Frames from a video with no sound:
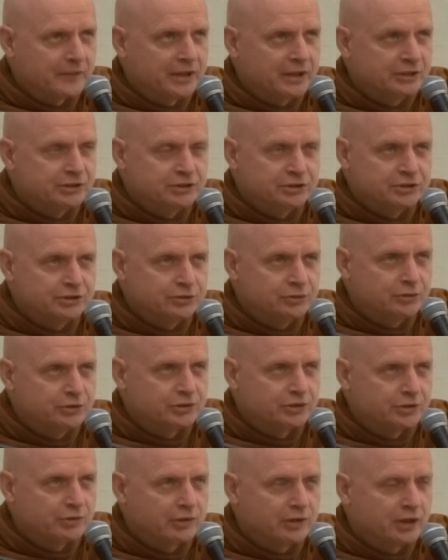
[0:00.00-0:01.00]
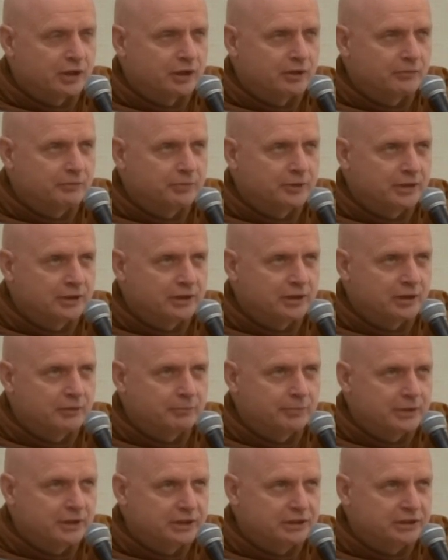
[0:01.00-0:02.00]
is due to our
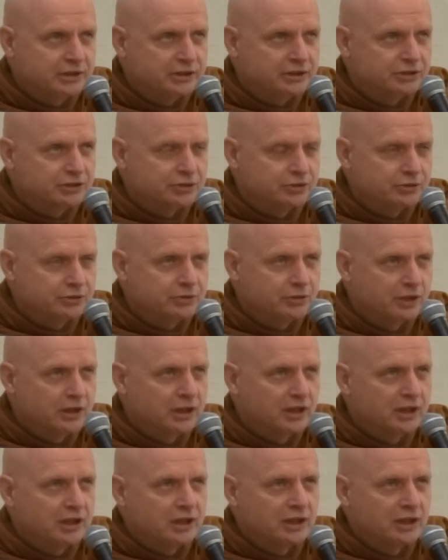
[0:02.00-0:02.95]
ability to